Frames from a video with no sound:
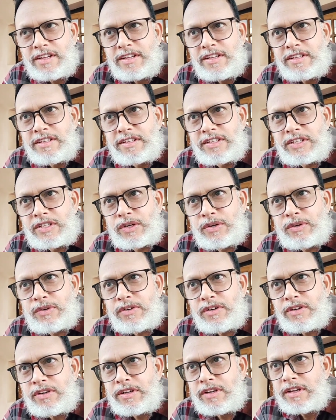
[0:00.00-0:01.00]
So
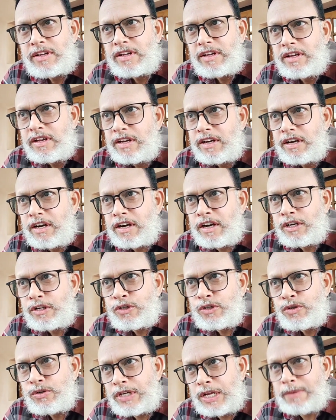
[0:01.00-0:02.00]
to
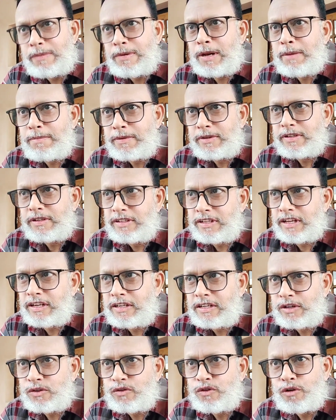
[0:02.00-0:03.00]
develop that
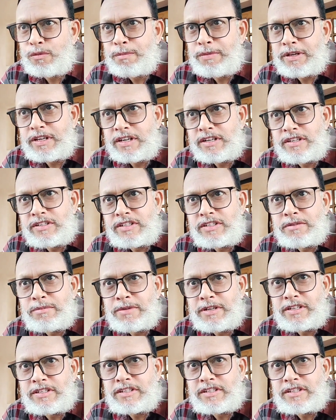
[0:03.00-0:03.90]
competency based